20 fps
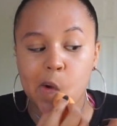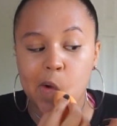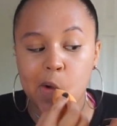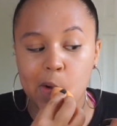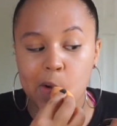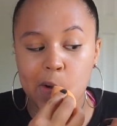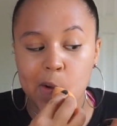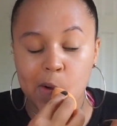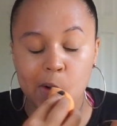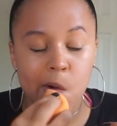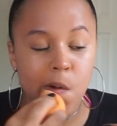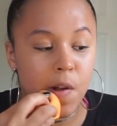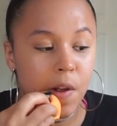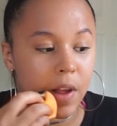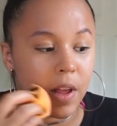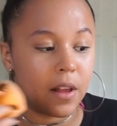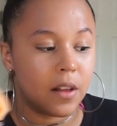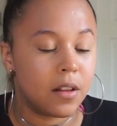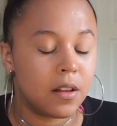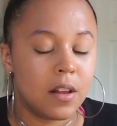I feel like
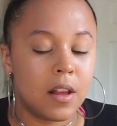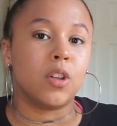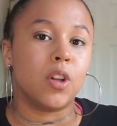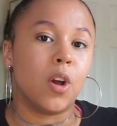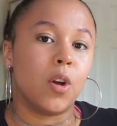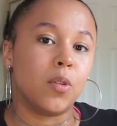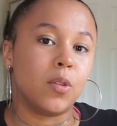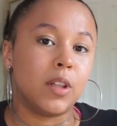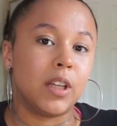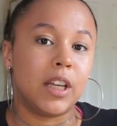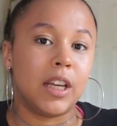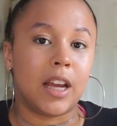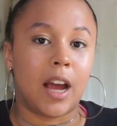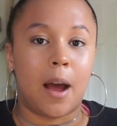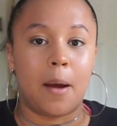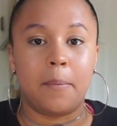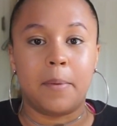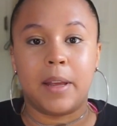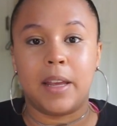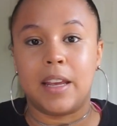I'm slowly
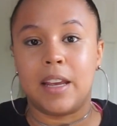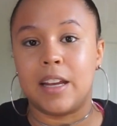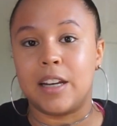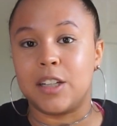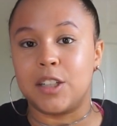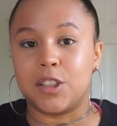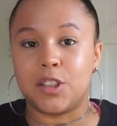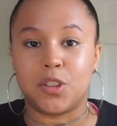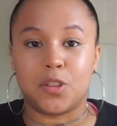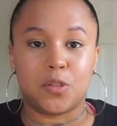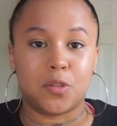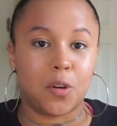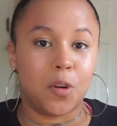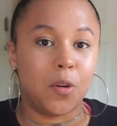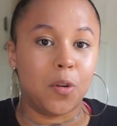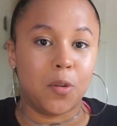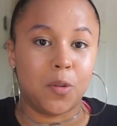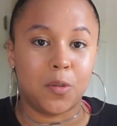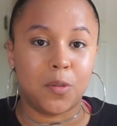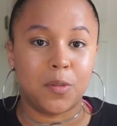coming in
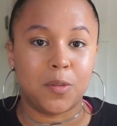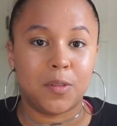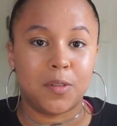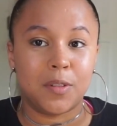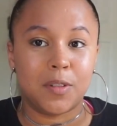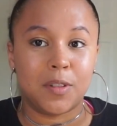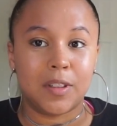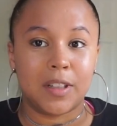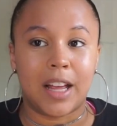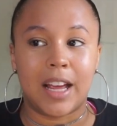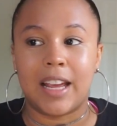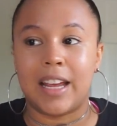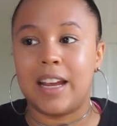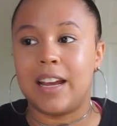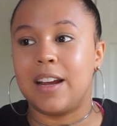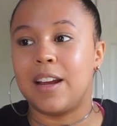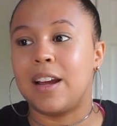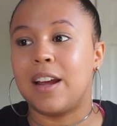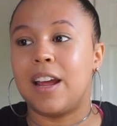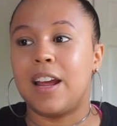control,
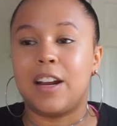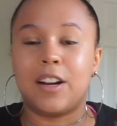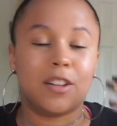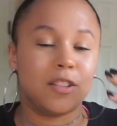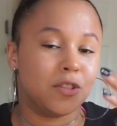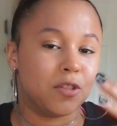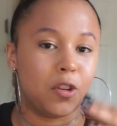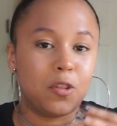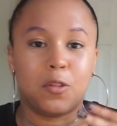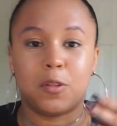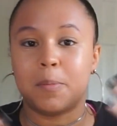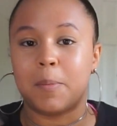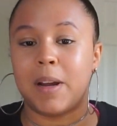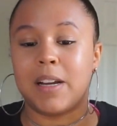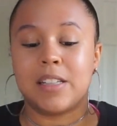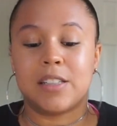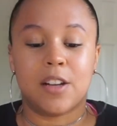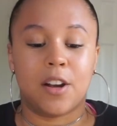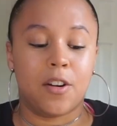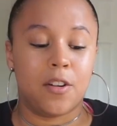like in control with
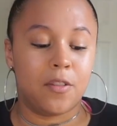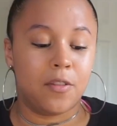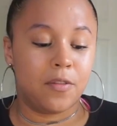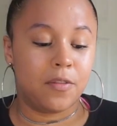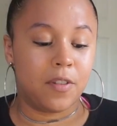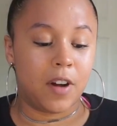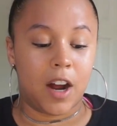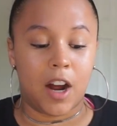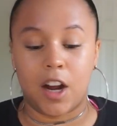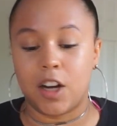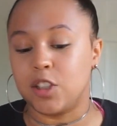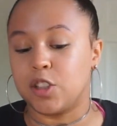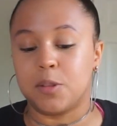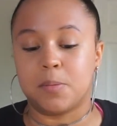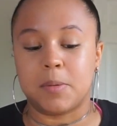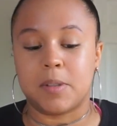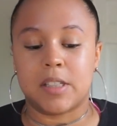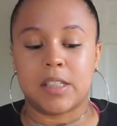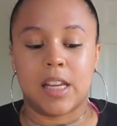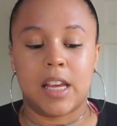myself
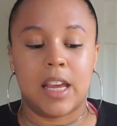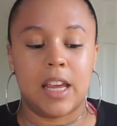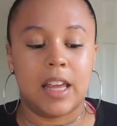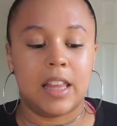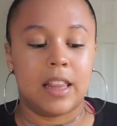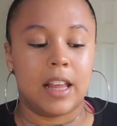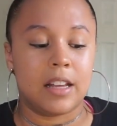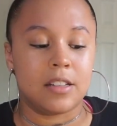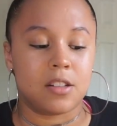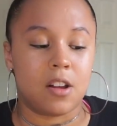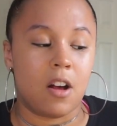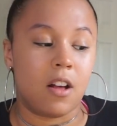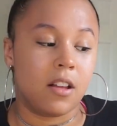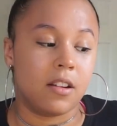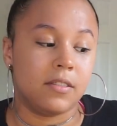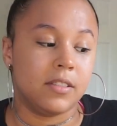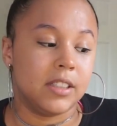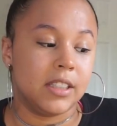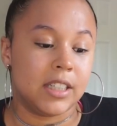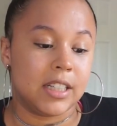100%, and that's all
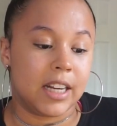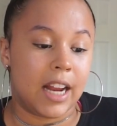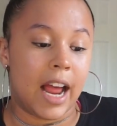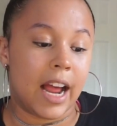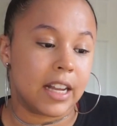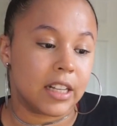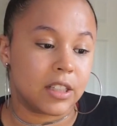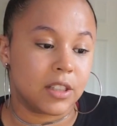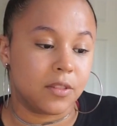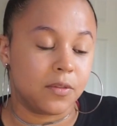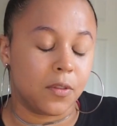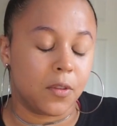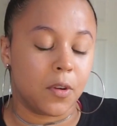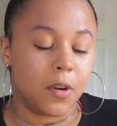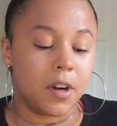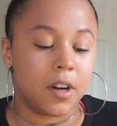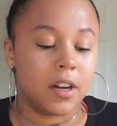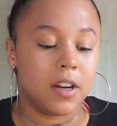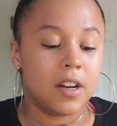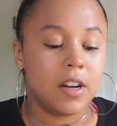I really could ask
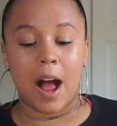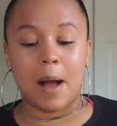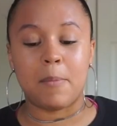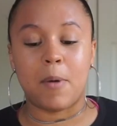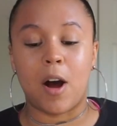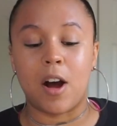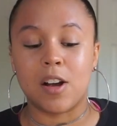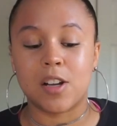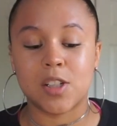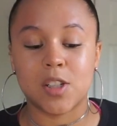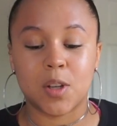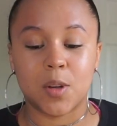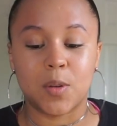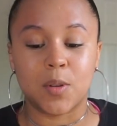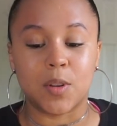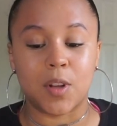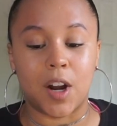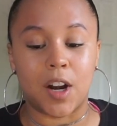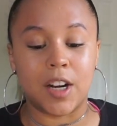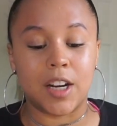for. I'm
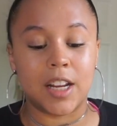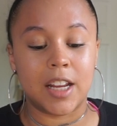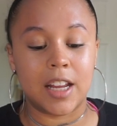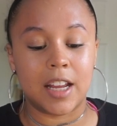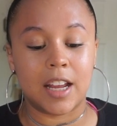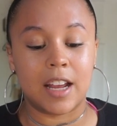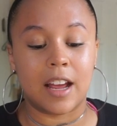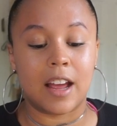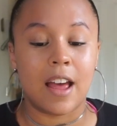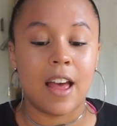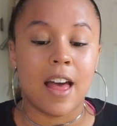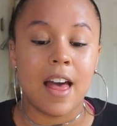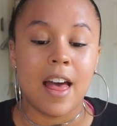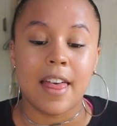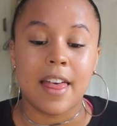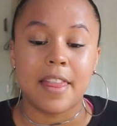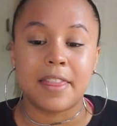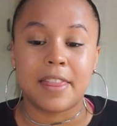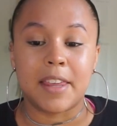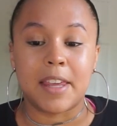also learning
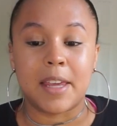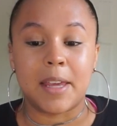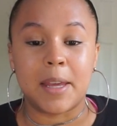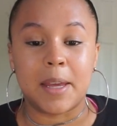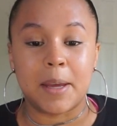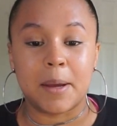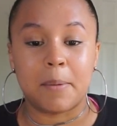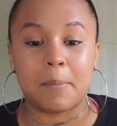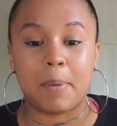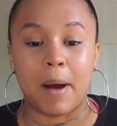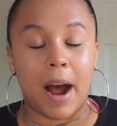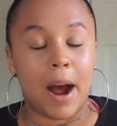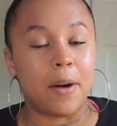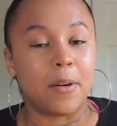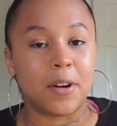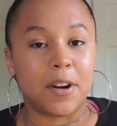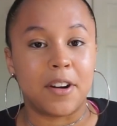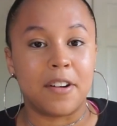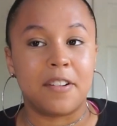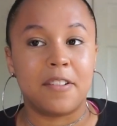the
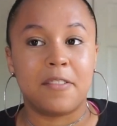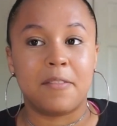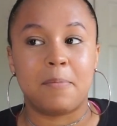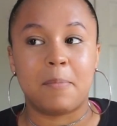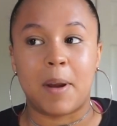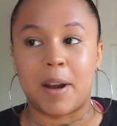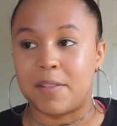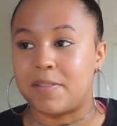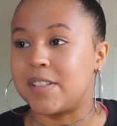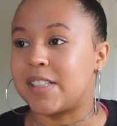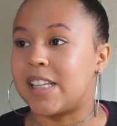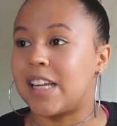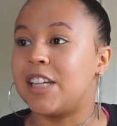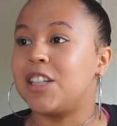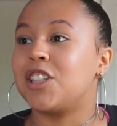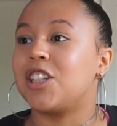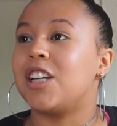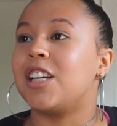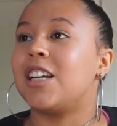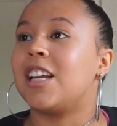power of
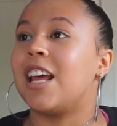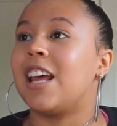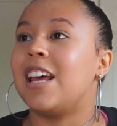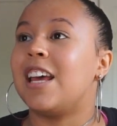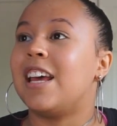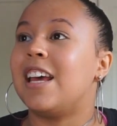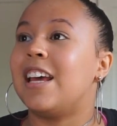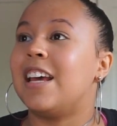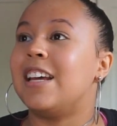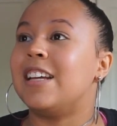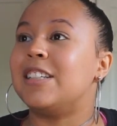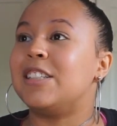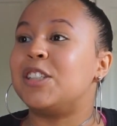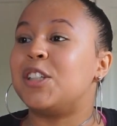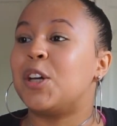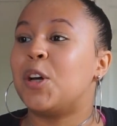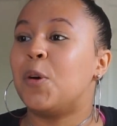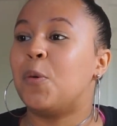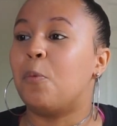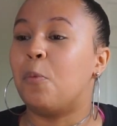manifestation and
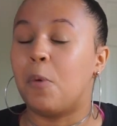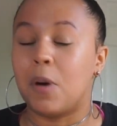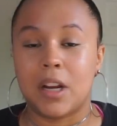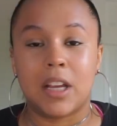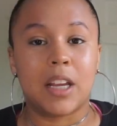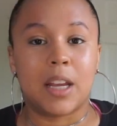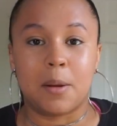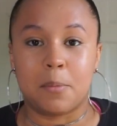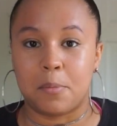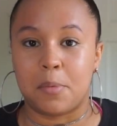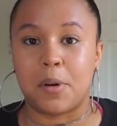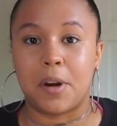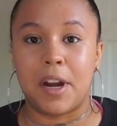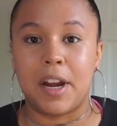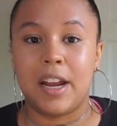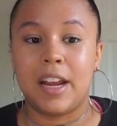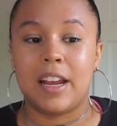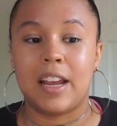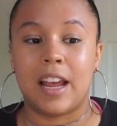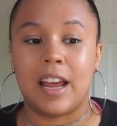what it can
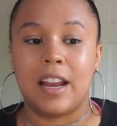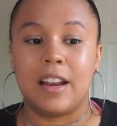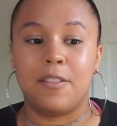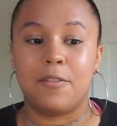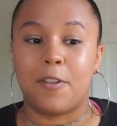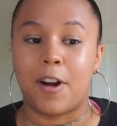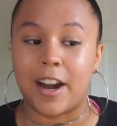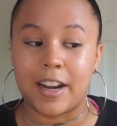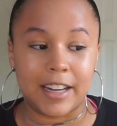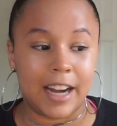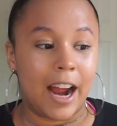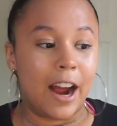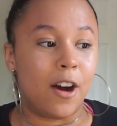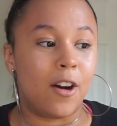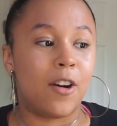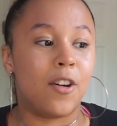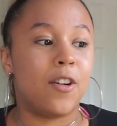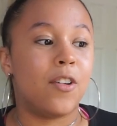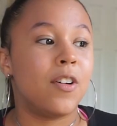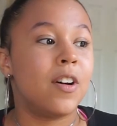bring. And right
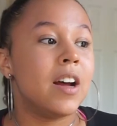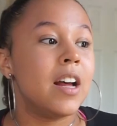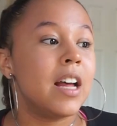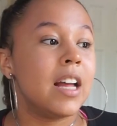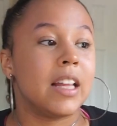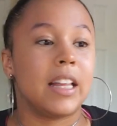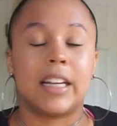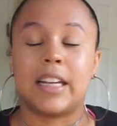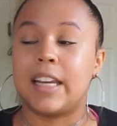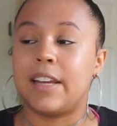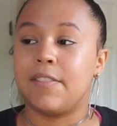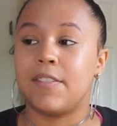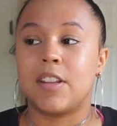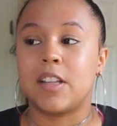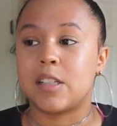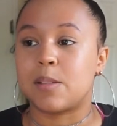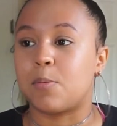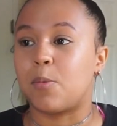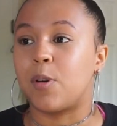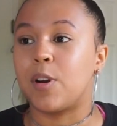now, like, even
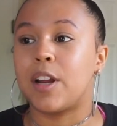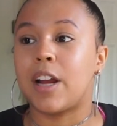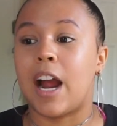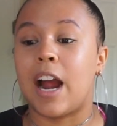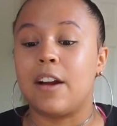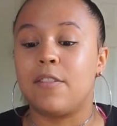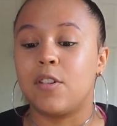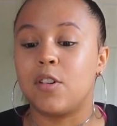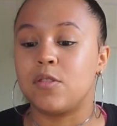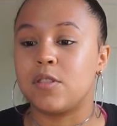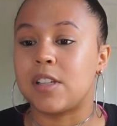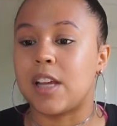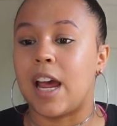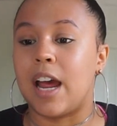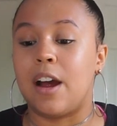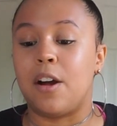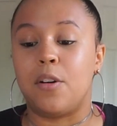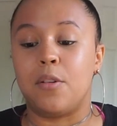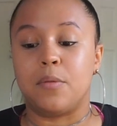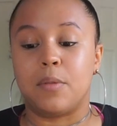this morning, I wrote
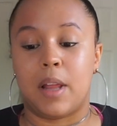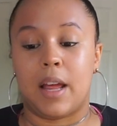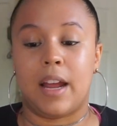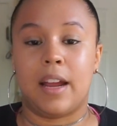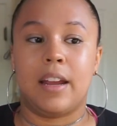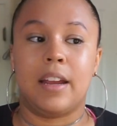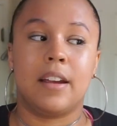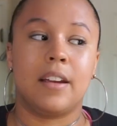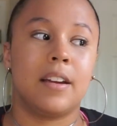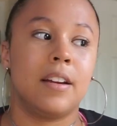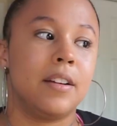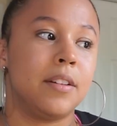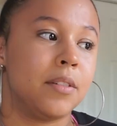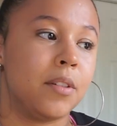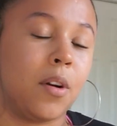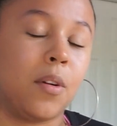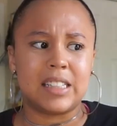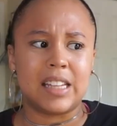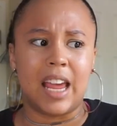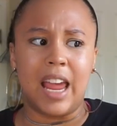down like
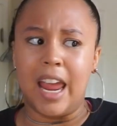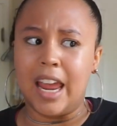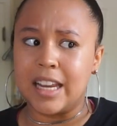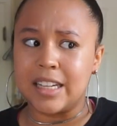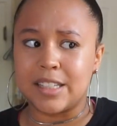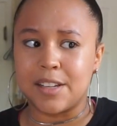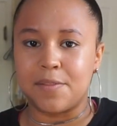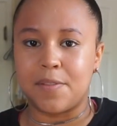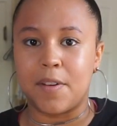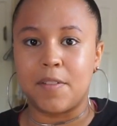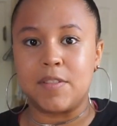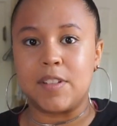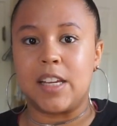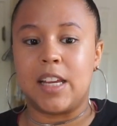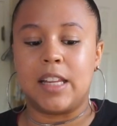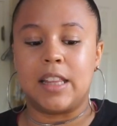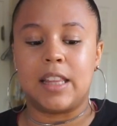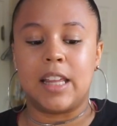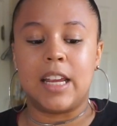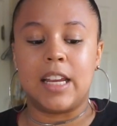10 to
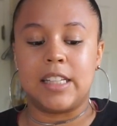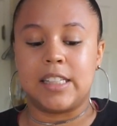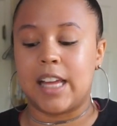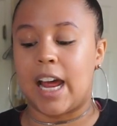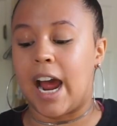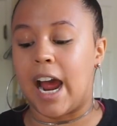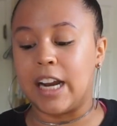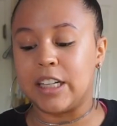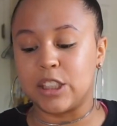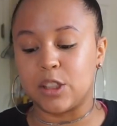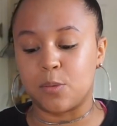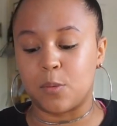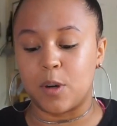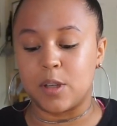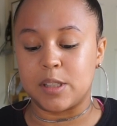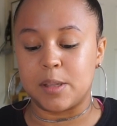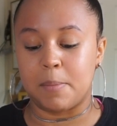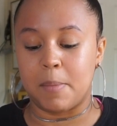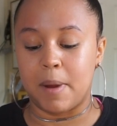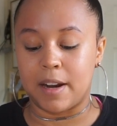15 things that I just
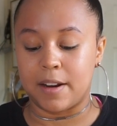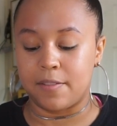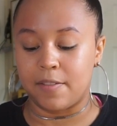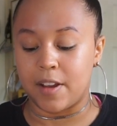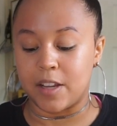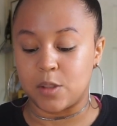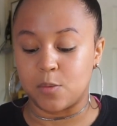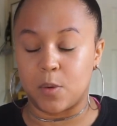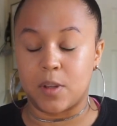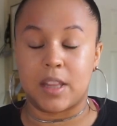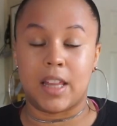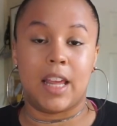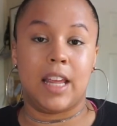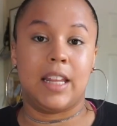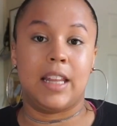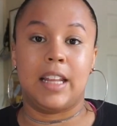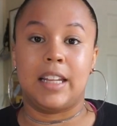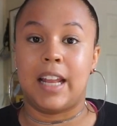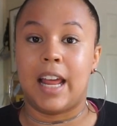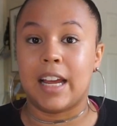wanted to manifest
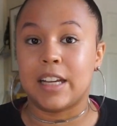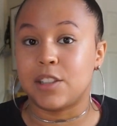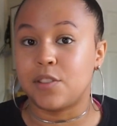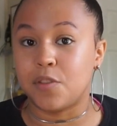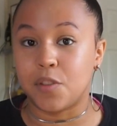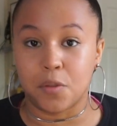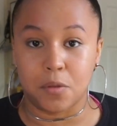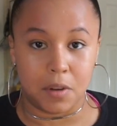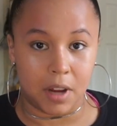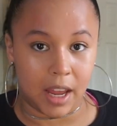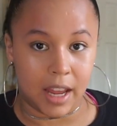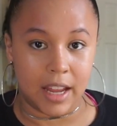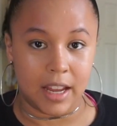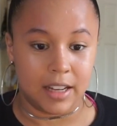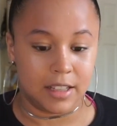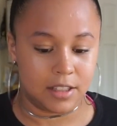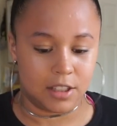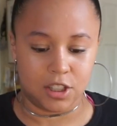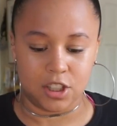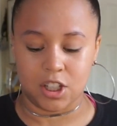within the next few
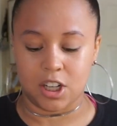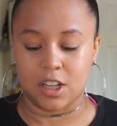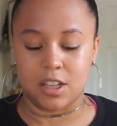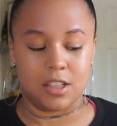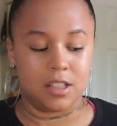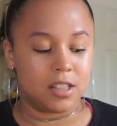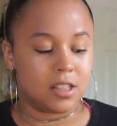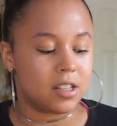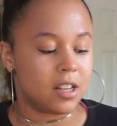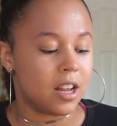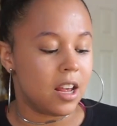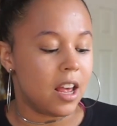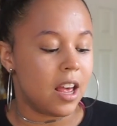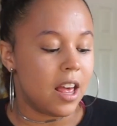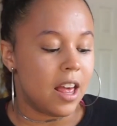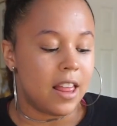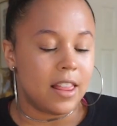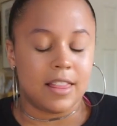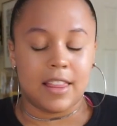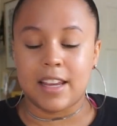days. Just
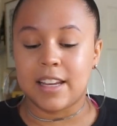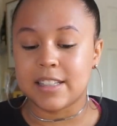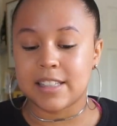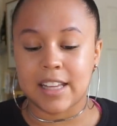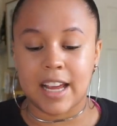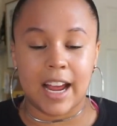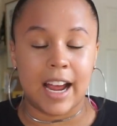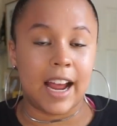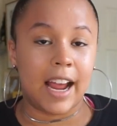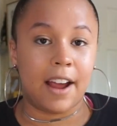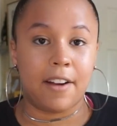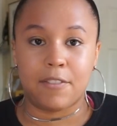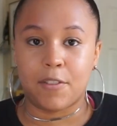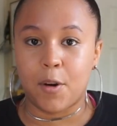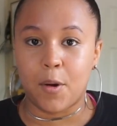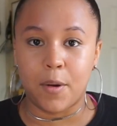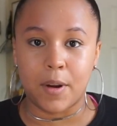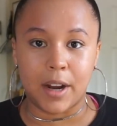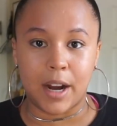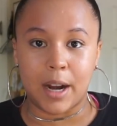things that I have
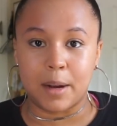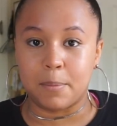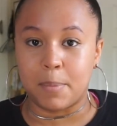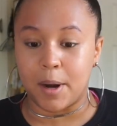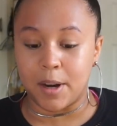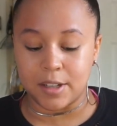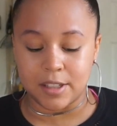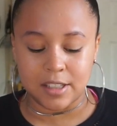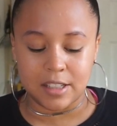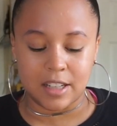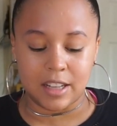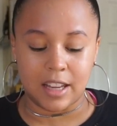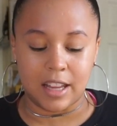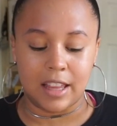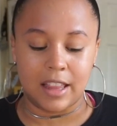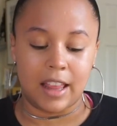going on personally